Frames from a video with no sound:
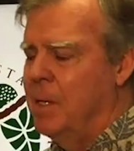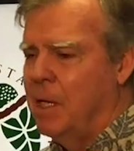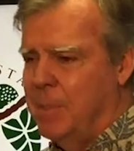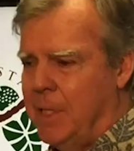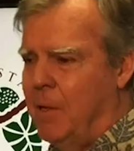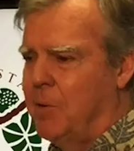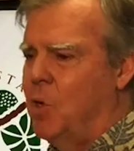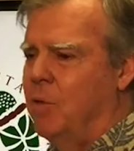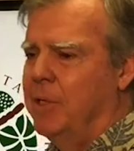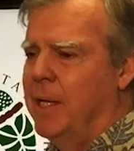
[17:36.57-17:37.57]
coming down with
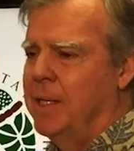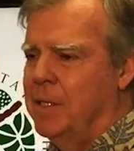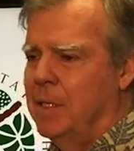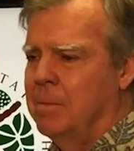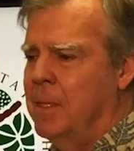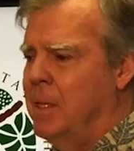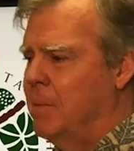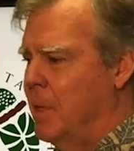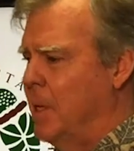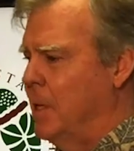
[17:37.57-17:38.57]
COVID-19
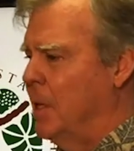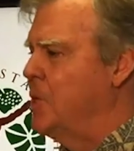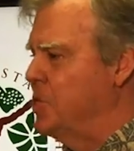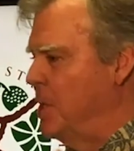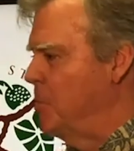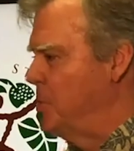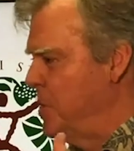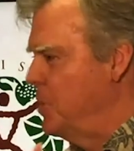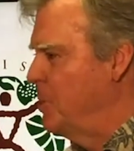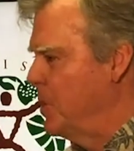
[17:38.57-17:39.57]
in larger numbers
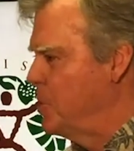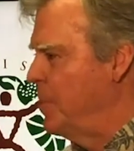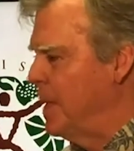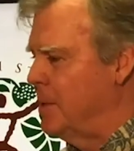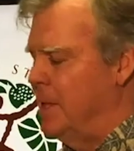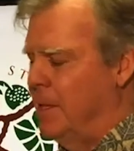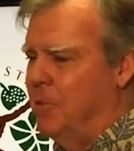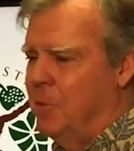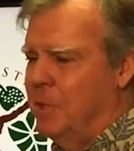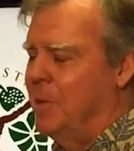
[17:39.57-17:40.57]
than you would expect if
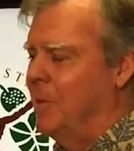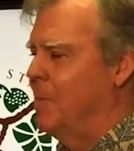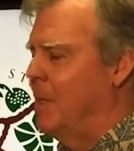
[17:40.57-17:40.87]
you didn't